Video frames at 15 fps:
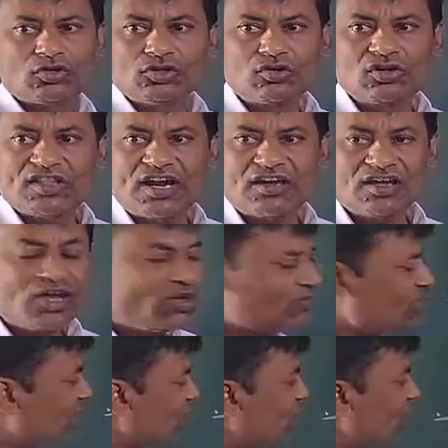You know
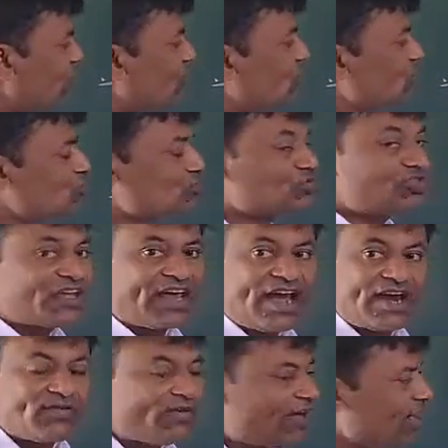that? They are very close to each other.
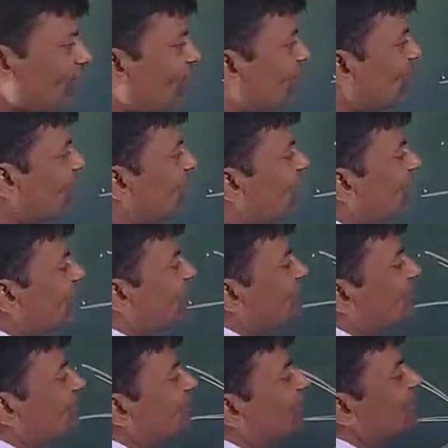And whenever
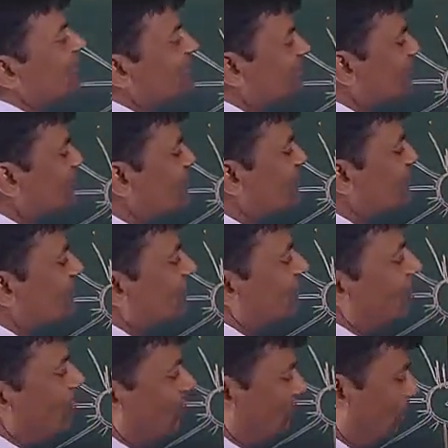the
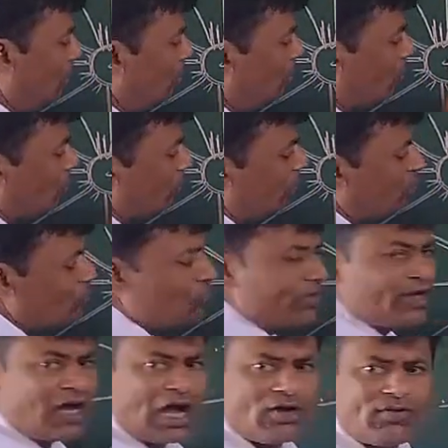distance, we are
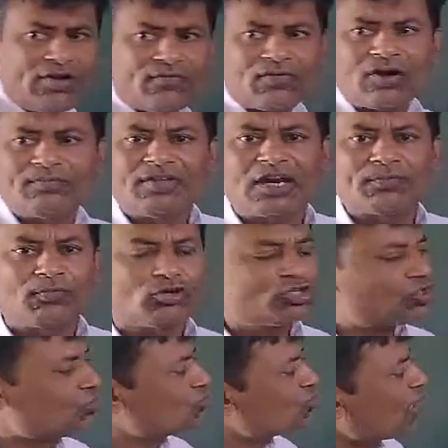going away from that
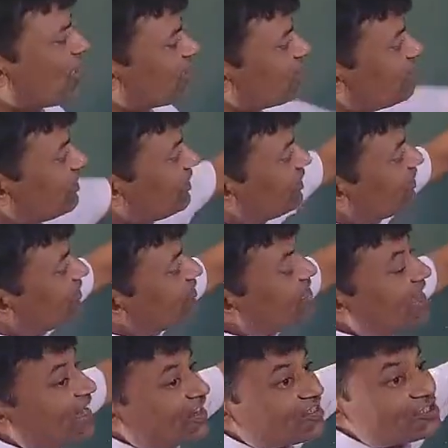positive charge,
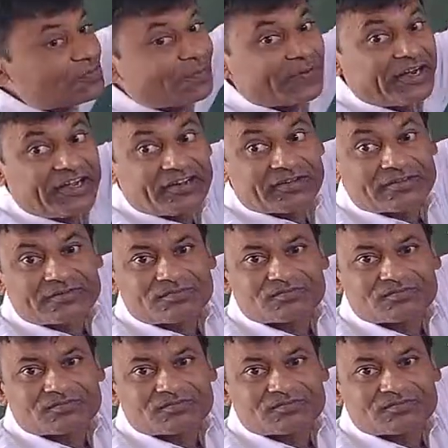they are spread.